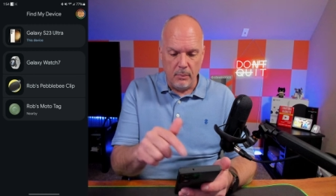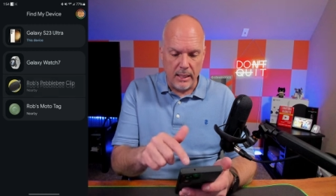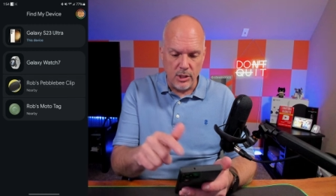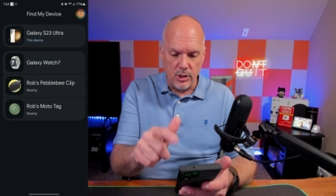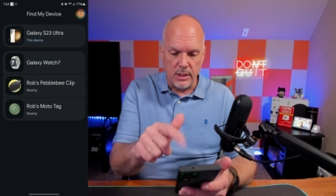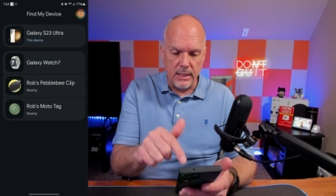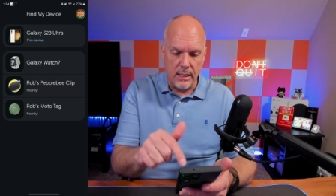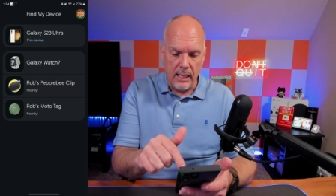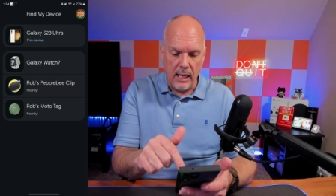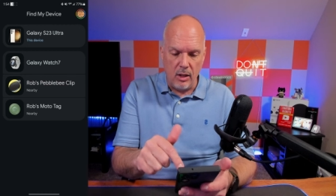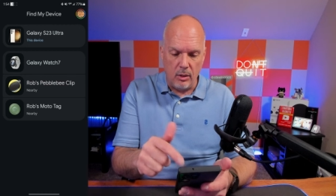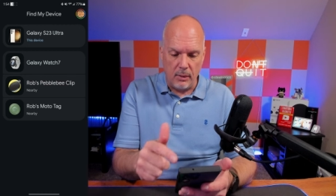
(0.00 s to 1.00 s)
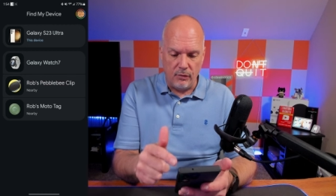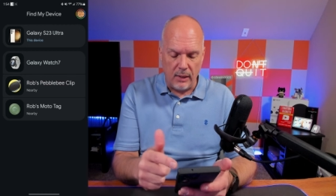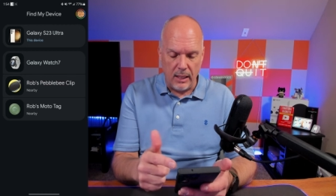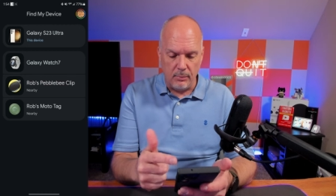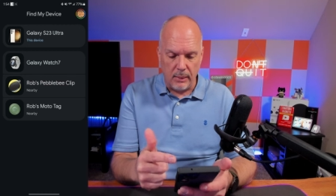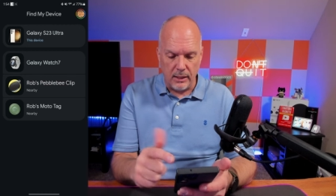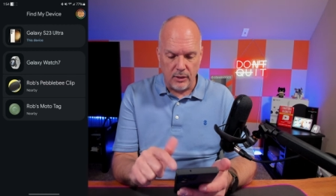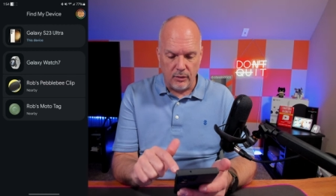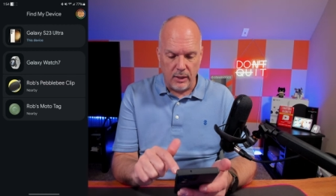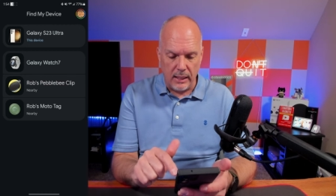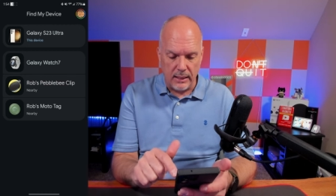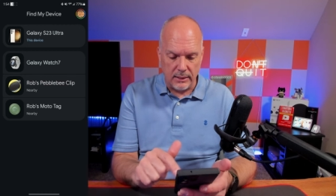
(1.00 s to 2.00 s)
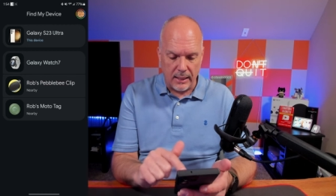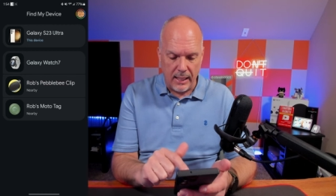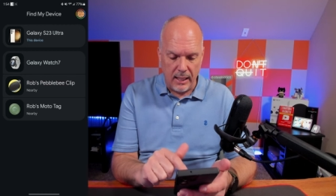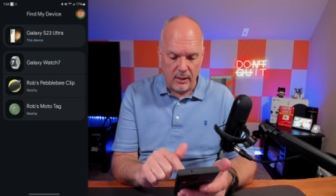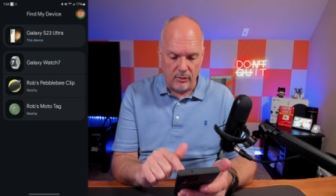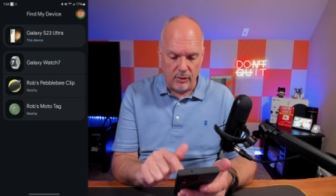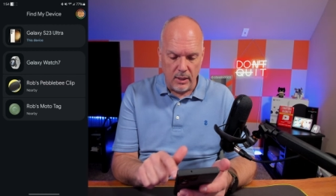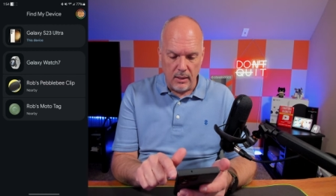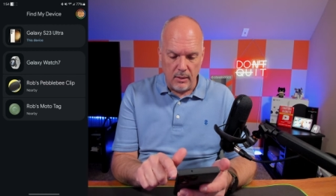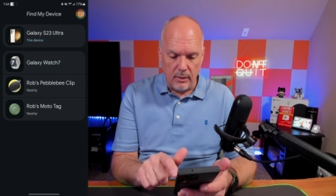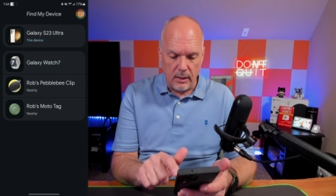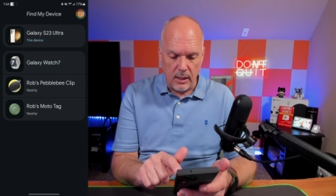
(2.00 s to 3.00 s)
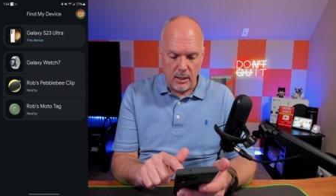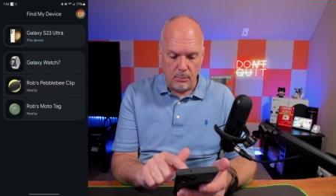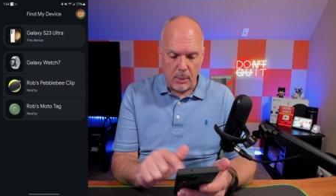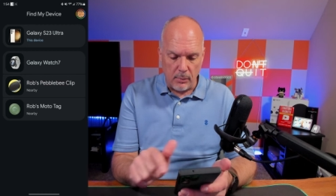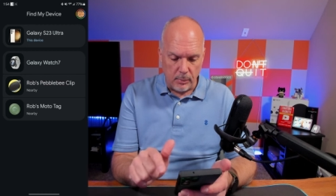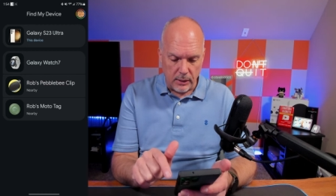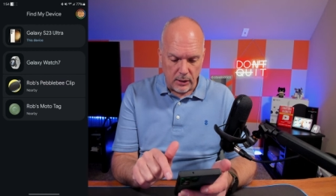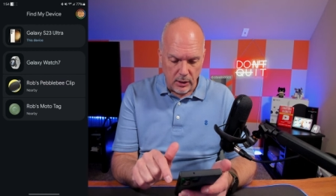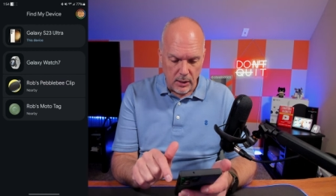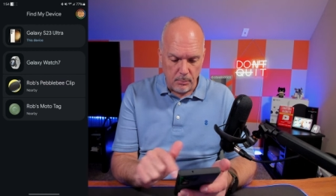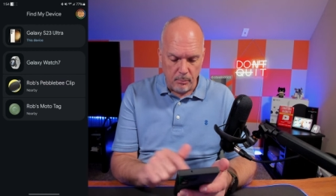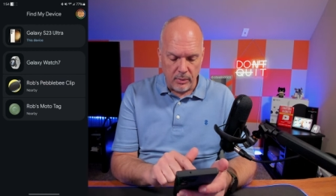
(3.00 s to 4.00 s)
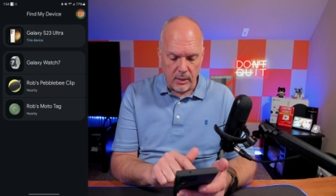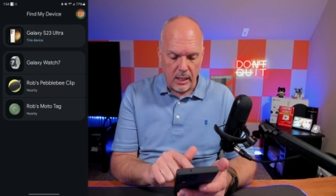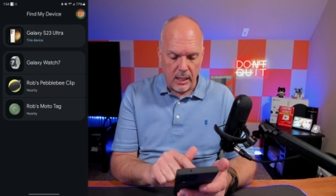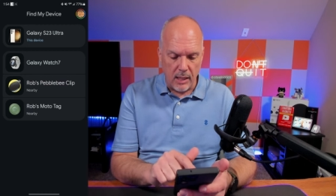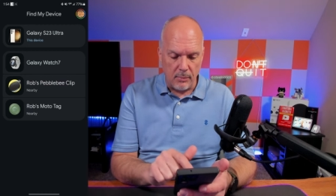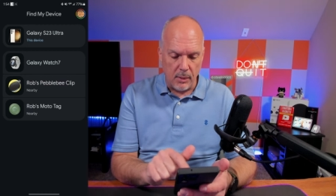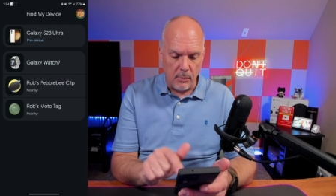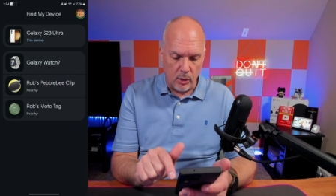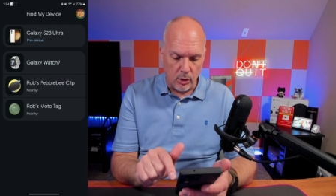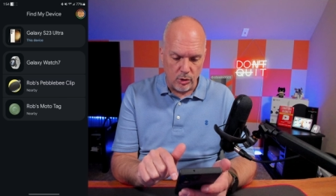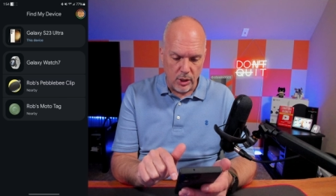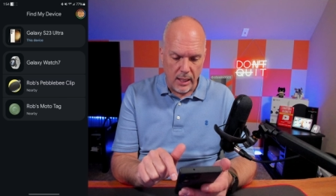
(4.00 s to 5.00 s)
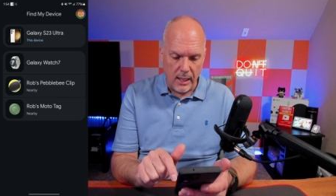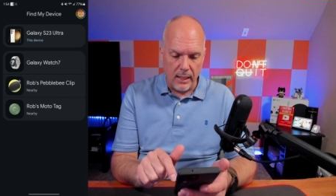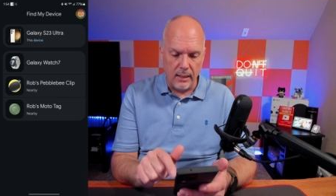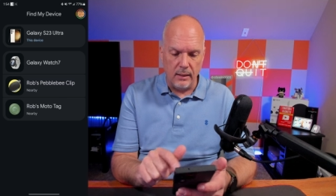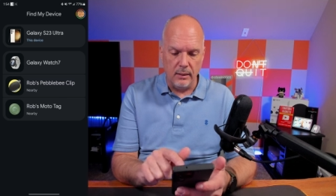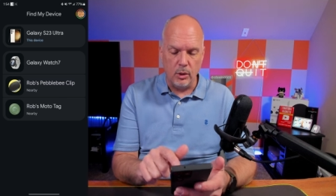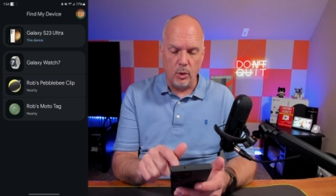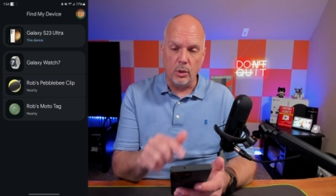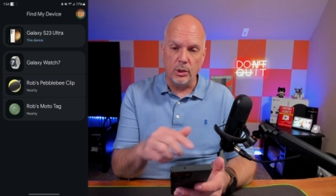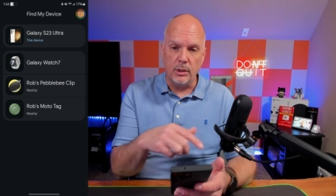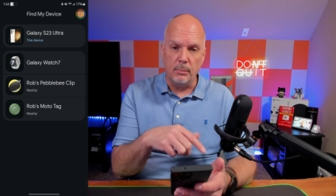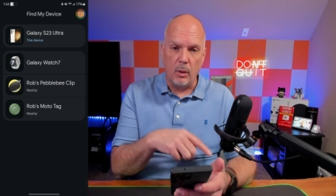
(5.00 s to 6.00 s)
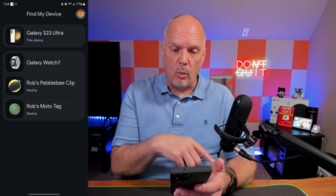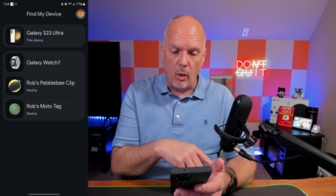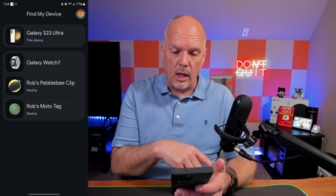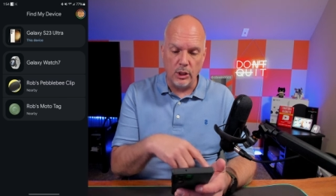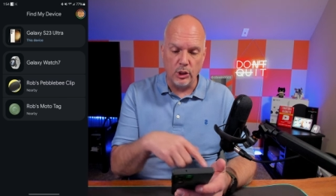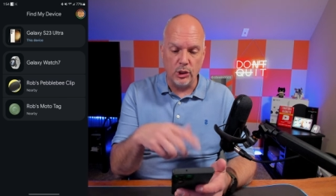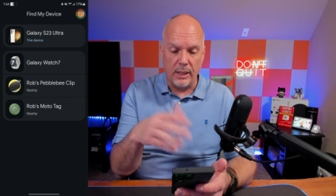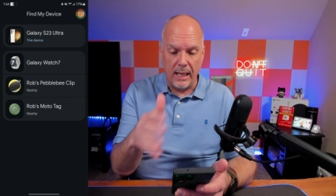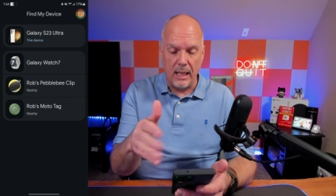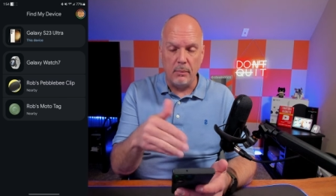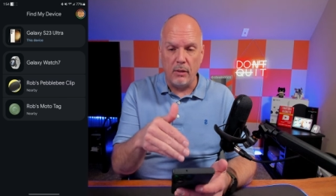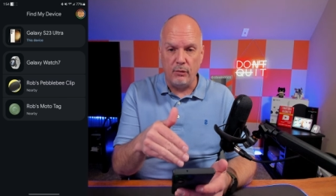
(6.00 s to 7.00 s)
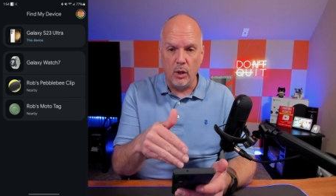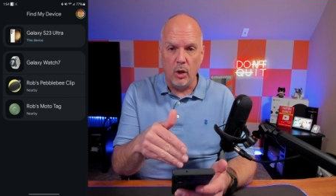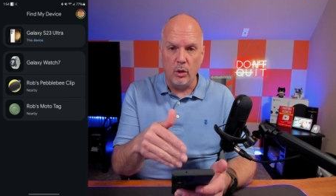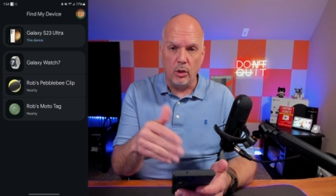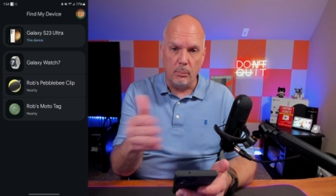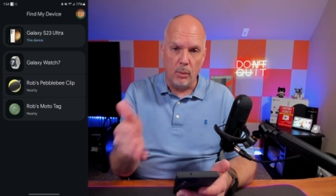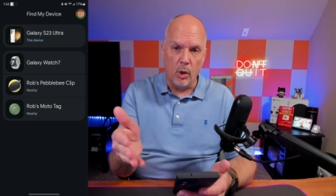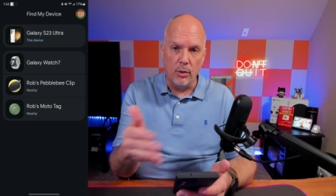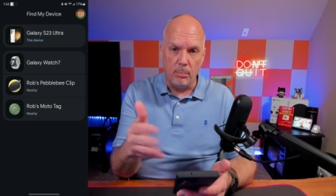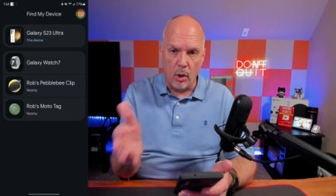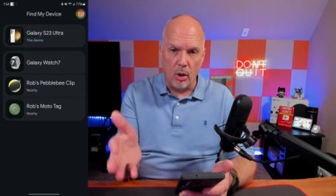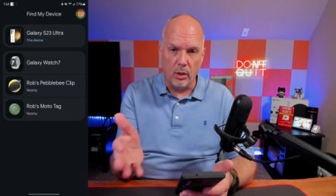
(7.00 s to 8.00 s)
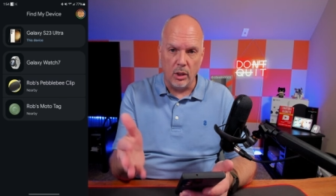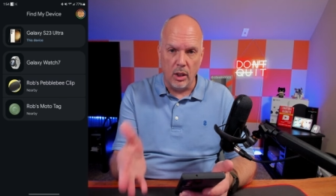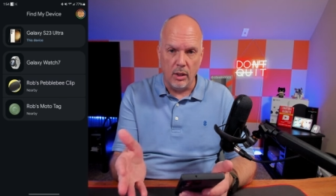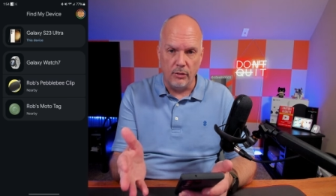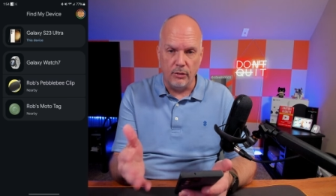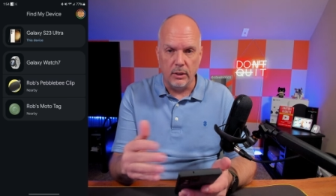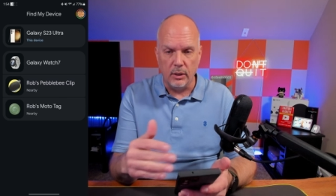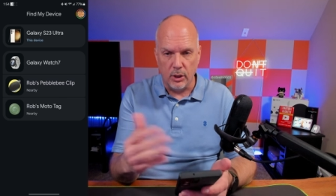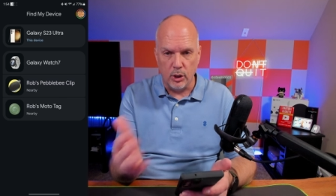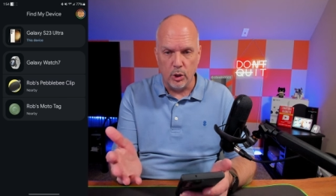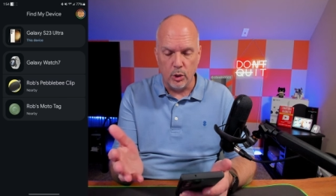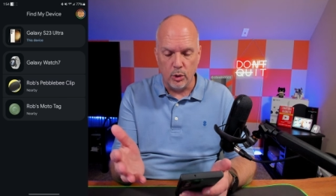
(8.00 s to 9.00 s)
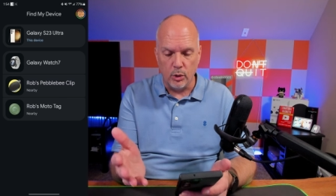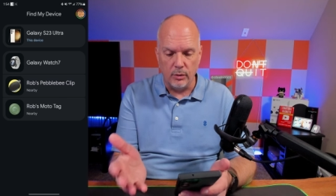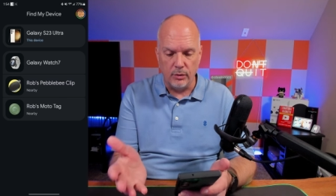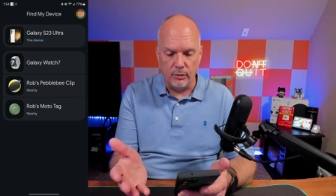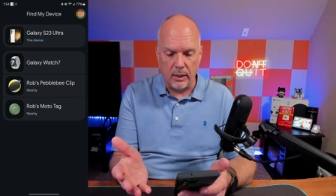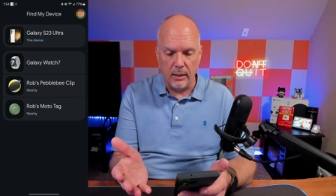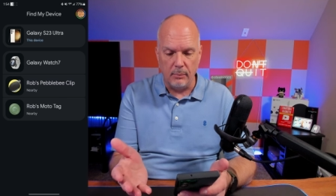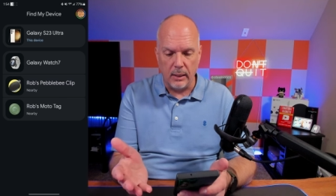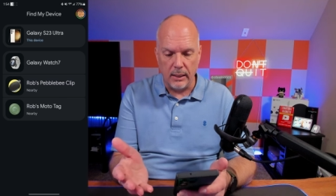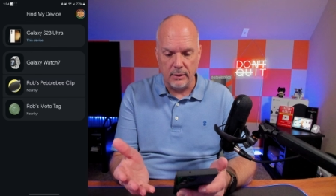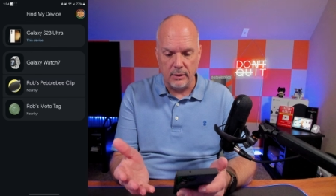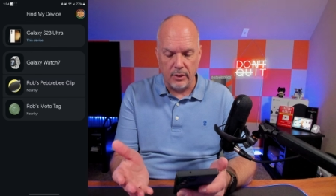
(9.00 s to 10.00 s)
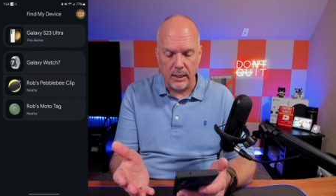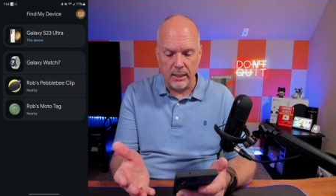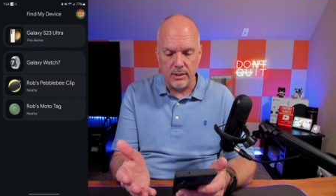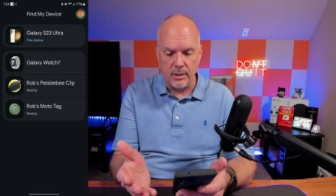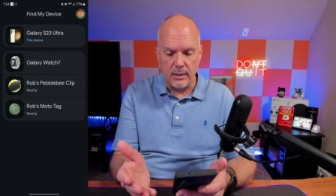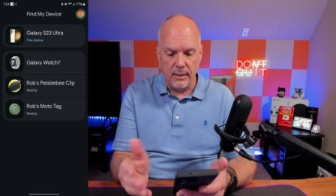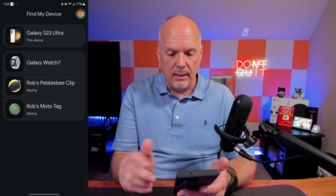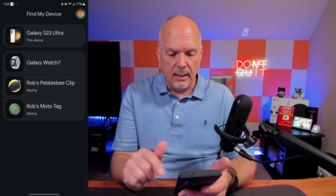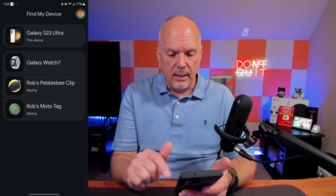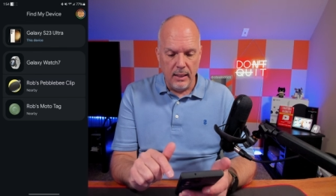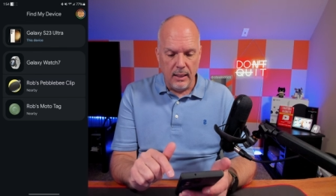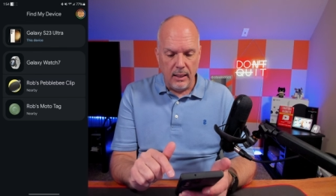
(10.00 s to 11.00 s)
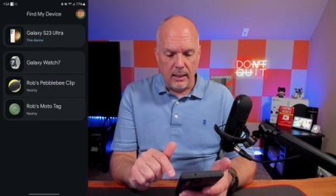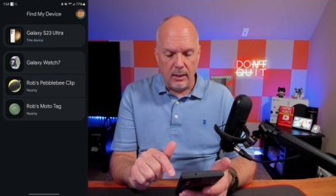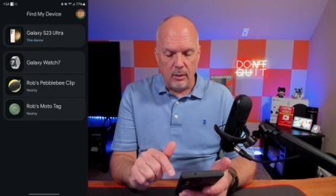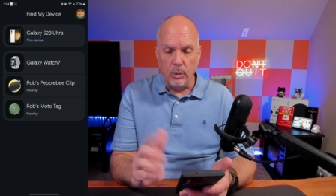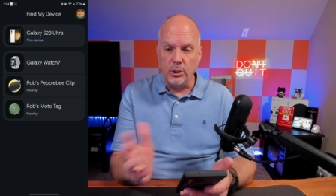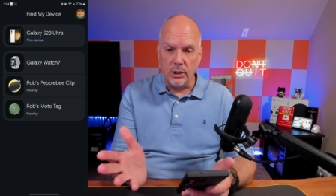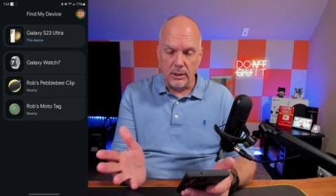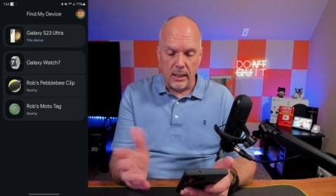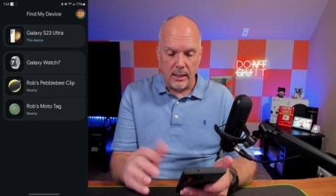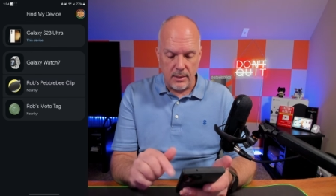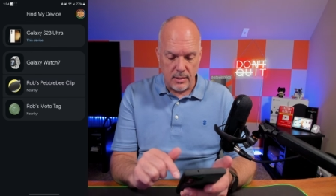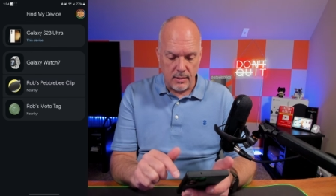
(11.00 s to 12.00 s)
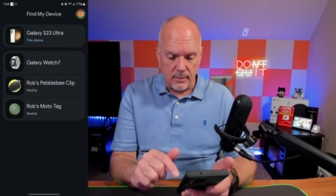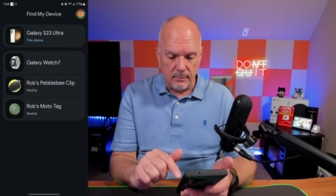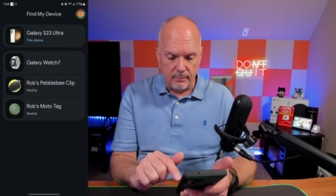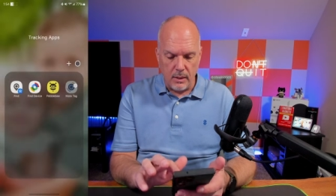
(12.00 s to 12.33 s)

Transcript: But as you can see now on my Find My device, I have the Pebblebee clip. I have my Moto Tag. Of course, my watch and my phone are both part of the Google Find My device, uh, which is nice.